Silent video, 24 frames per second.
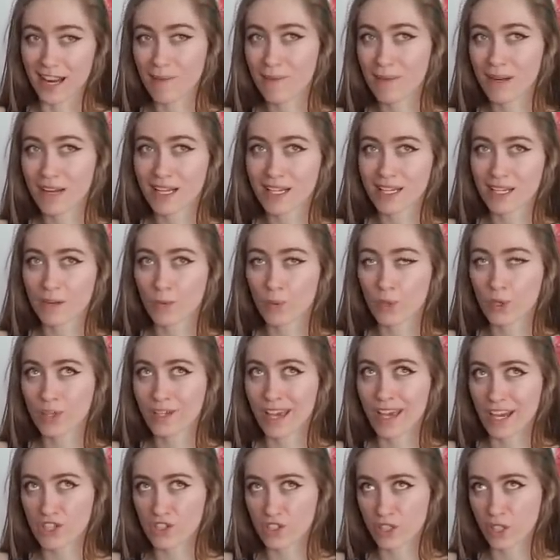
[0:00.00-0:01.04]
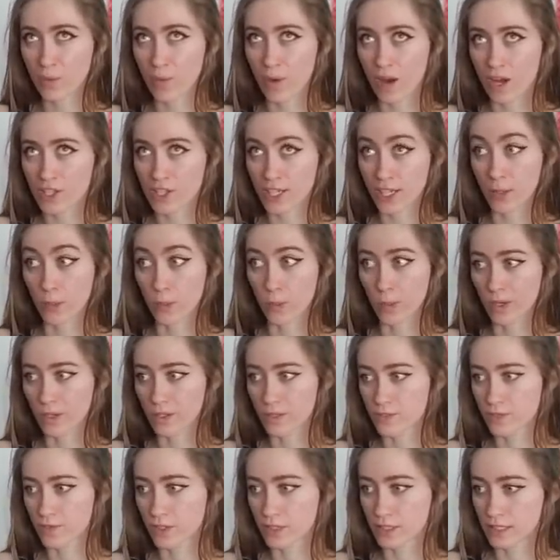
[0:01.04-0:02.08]
I mean, I will occasionally watch like
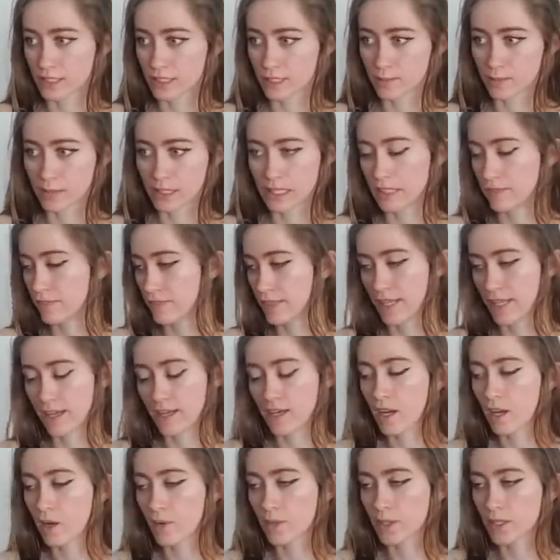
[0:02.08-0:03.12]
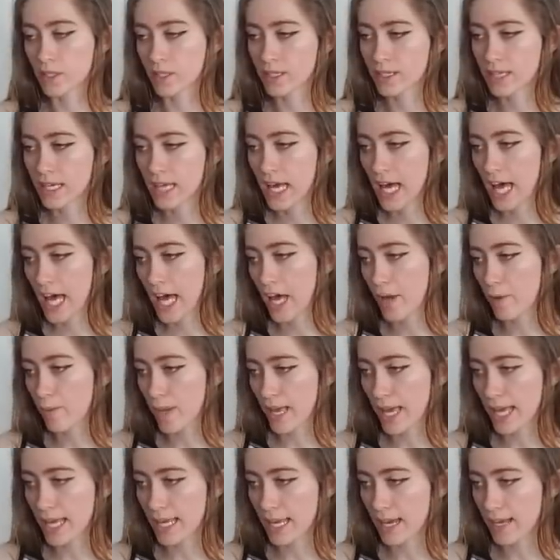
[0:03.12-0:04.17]
Worlds for League, but even that, not really. Hi
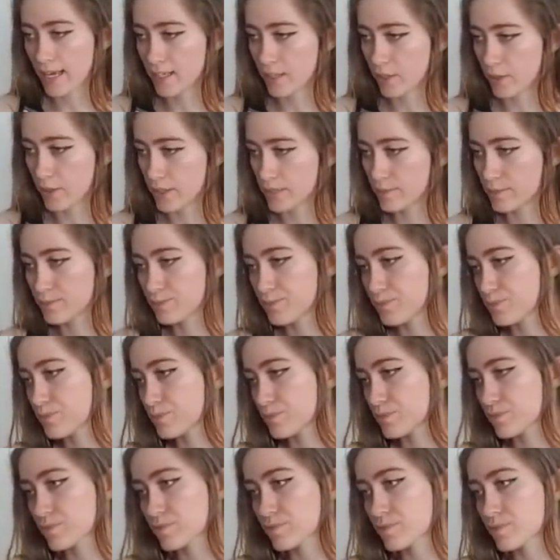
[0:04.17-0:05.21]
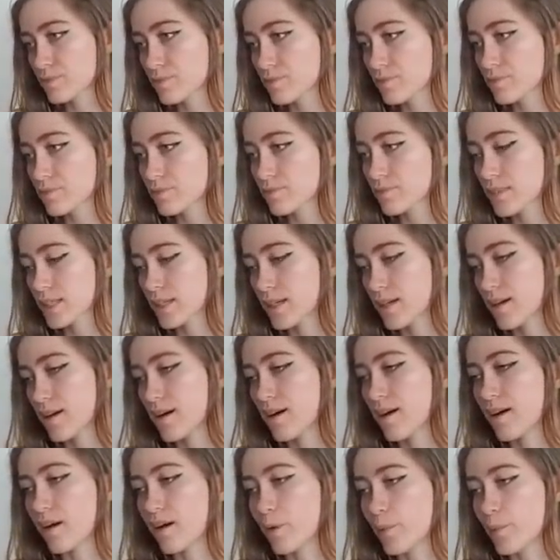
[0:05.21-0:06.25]
Wade, how you doing?
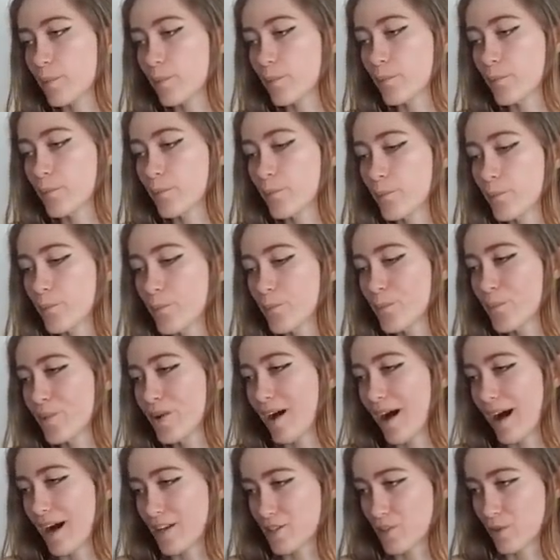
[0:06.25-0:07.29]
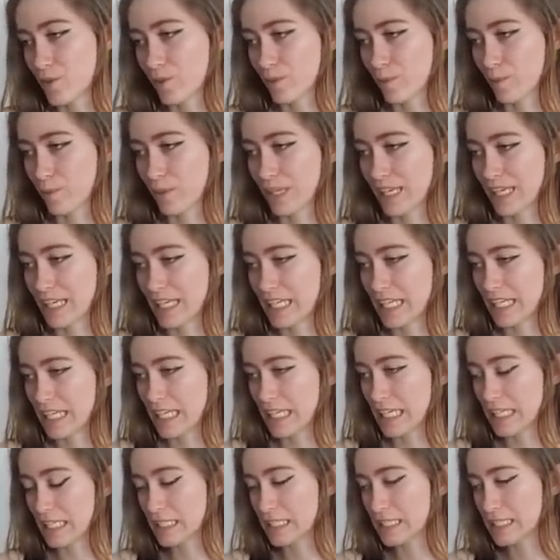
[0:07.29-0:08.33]
Um, I just don't really play
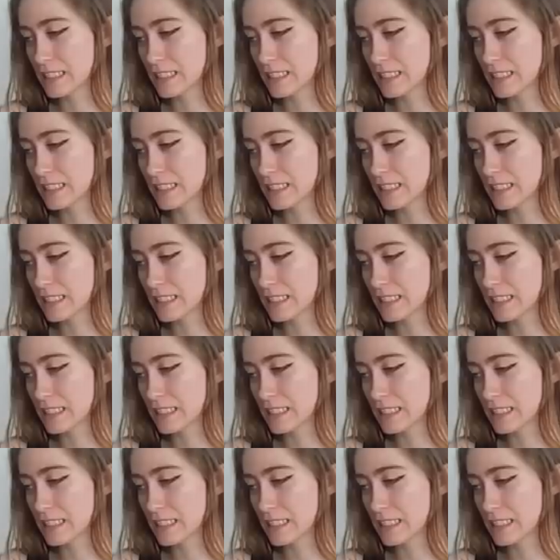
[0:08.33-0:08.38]
any.